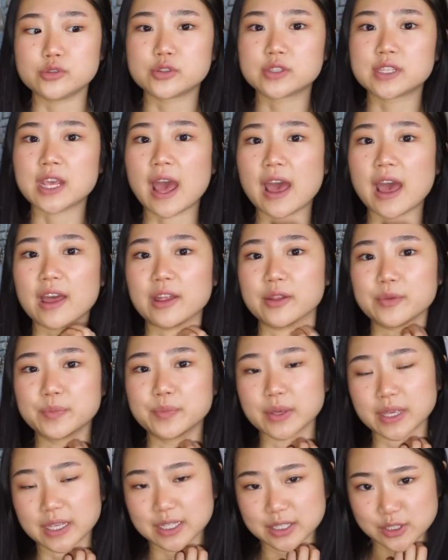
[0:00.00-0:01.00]
can't
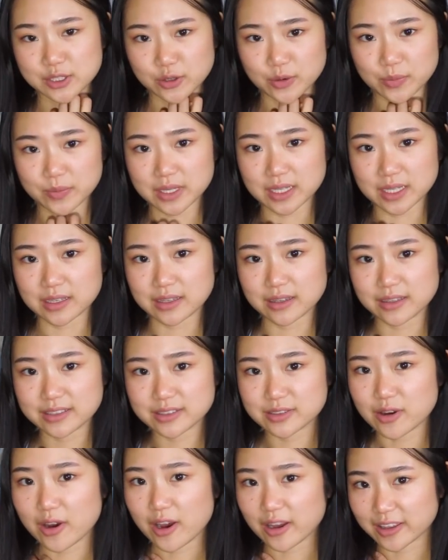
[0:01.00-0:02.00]
picture me
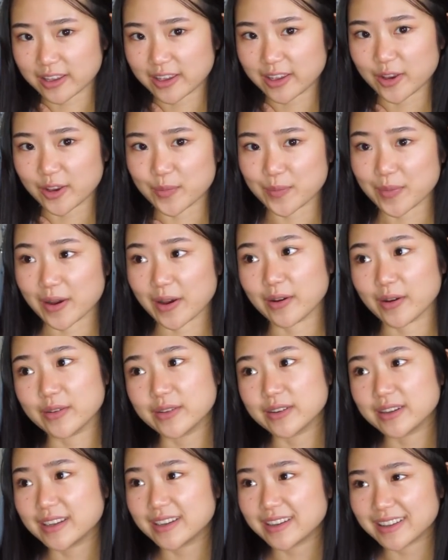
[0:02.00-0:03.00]
talking
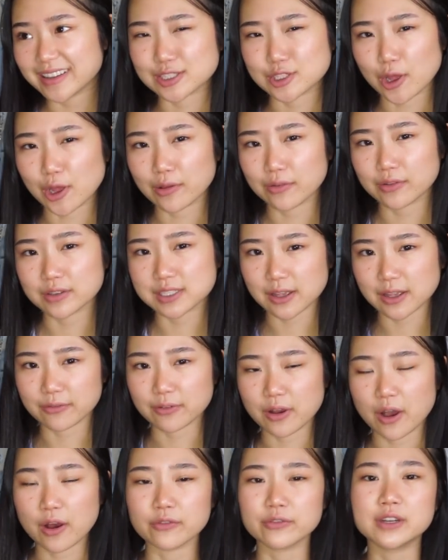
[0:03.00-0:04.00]
about
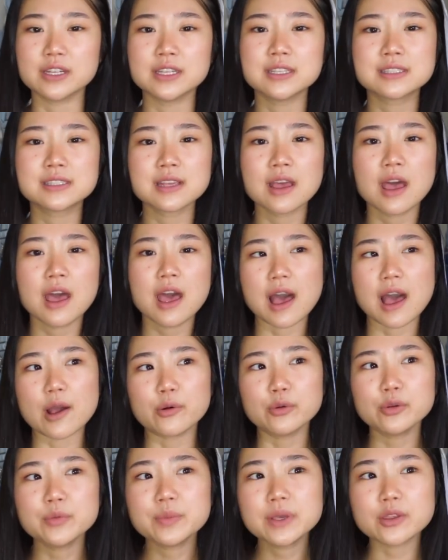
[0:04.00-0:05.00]
self-confidence. I
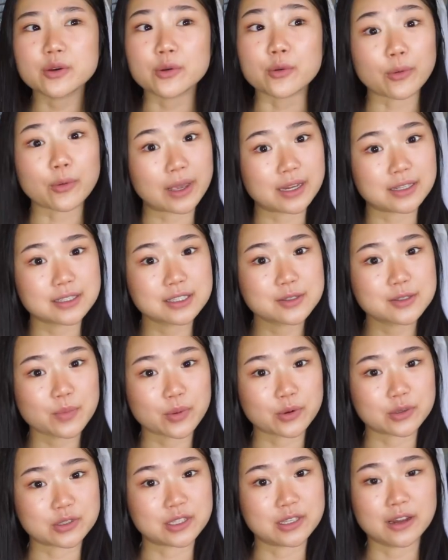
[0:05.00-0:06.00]
wouldn't be the greatest
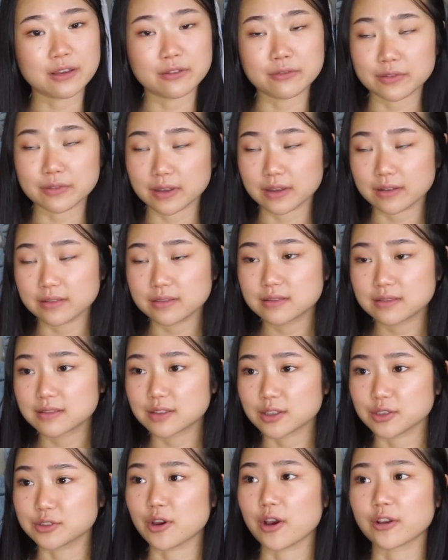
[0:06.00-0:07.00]
person, I feel,
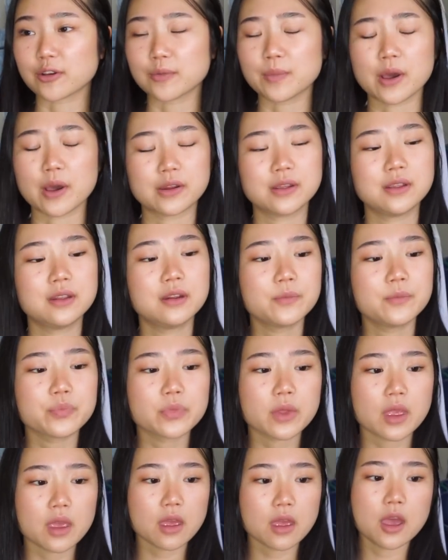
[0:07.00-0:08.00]
to talk about it,
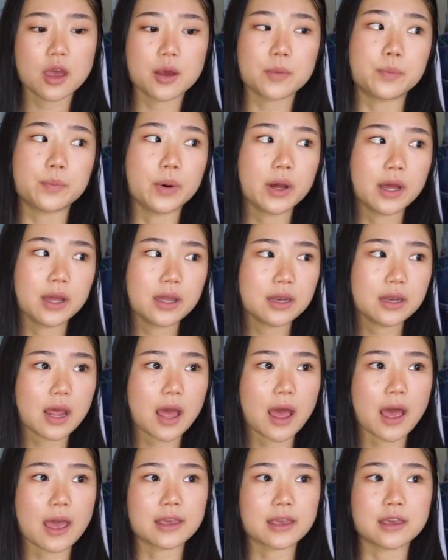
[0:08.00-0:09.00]
but
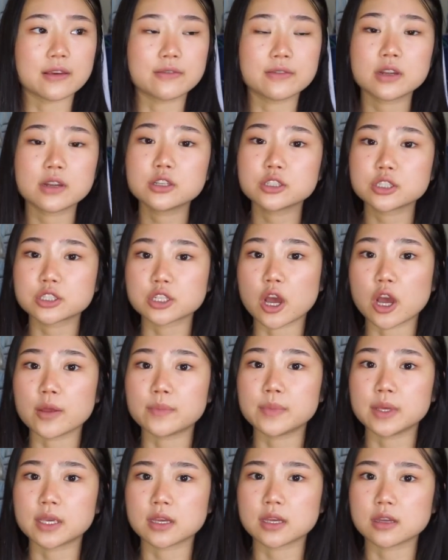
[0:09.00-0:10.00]
I gave it a shot
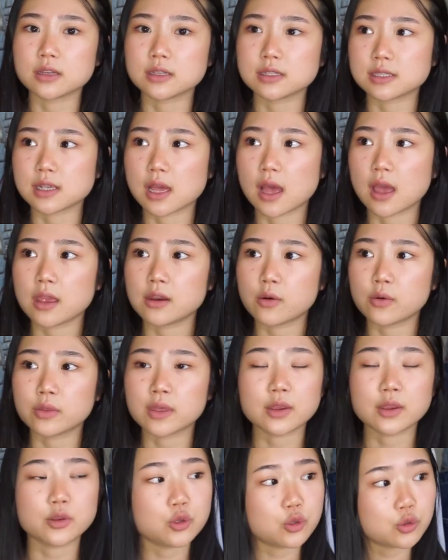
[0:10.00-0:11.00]
because I know
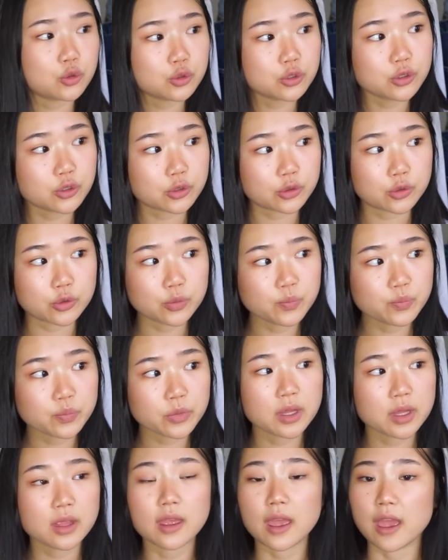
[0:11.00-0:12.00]
that YouTube
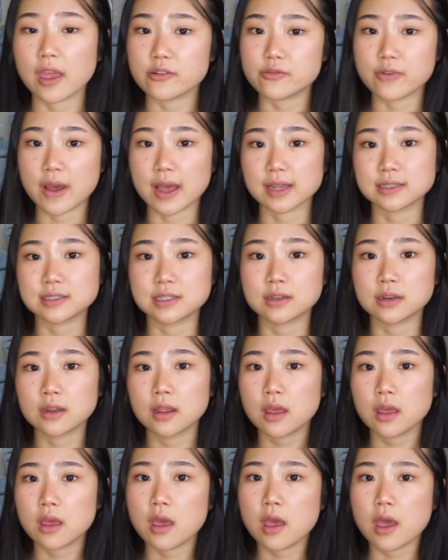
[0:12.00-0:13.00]
and fashion
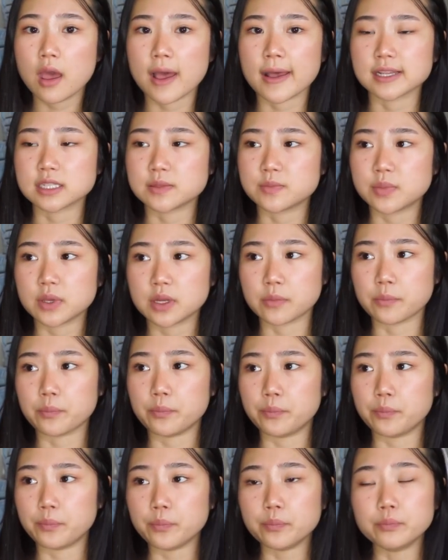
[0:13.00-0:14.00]
has been
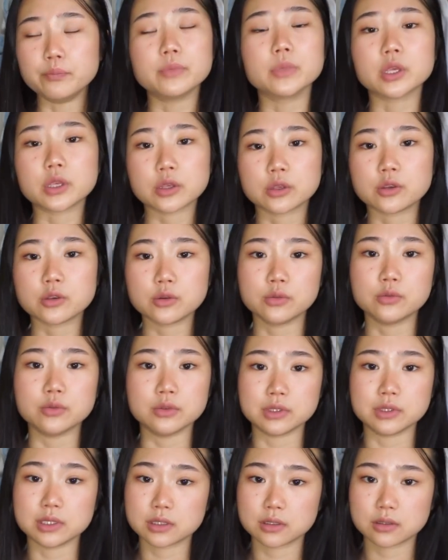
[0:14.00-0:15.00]
a
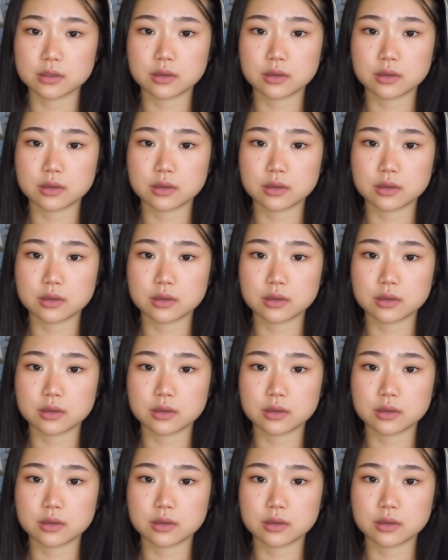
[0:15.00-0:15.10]
huge,